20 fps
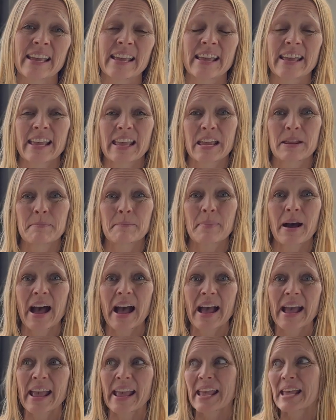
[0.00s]
in
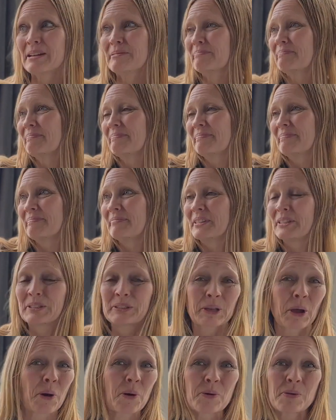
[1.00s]
my
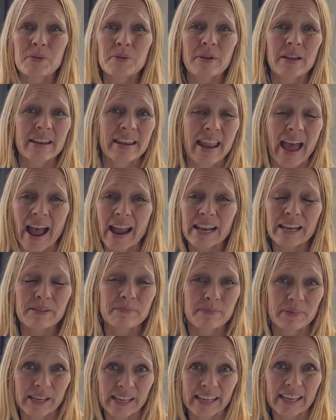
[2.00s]
Zone
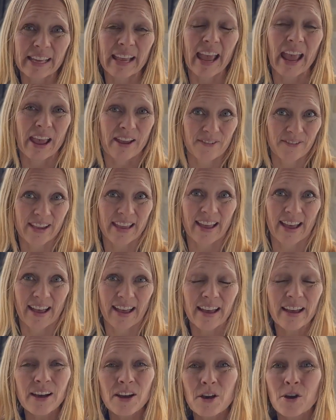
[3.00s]
9B
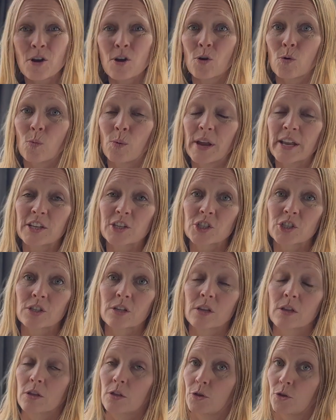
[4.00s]
area, which
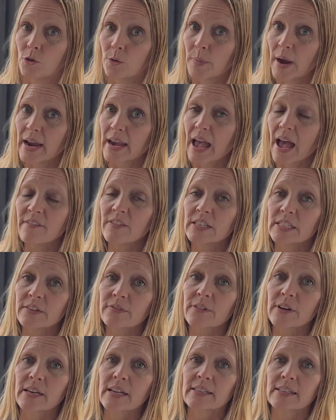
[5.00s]
you might have it
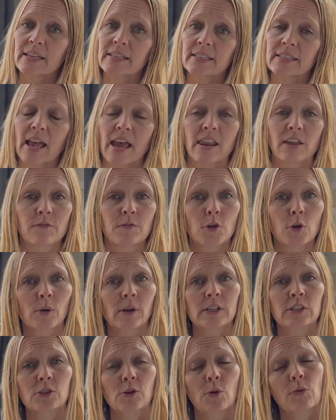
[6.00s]
different, as I said. If you're
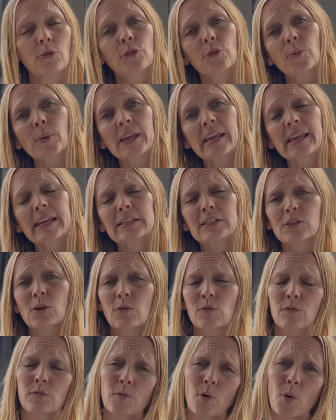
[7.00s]
in Zone 3,
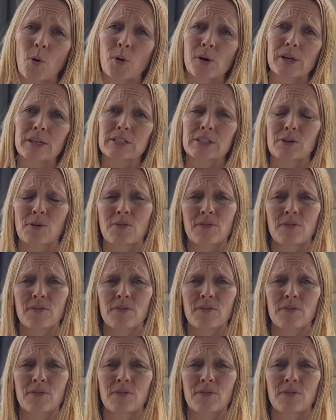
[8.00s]
Zone 4, Zone